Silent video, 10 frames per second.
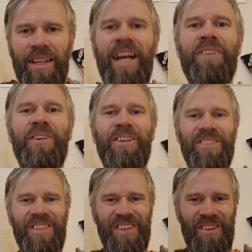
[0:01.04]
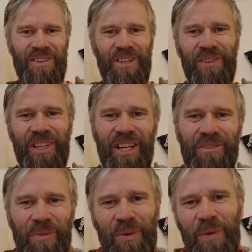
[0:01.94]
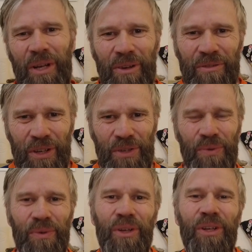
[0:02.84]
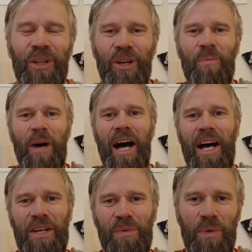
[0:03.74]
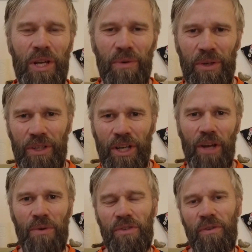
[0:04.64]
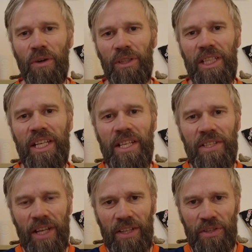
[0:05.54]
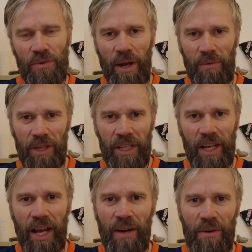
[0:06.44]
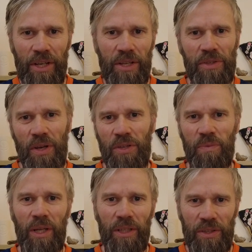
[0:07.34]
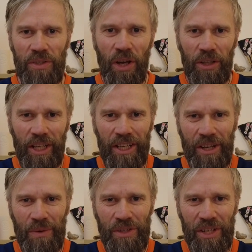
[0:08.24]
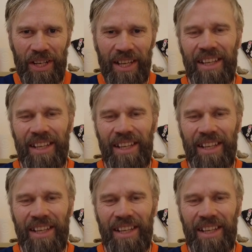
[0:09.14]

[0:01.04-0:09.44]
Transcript: Hi folks, it's Coach Kelvin here from the We Run Virtual Run Club, and we run coach for Leeds and surrounding areas as well as online coaching.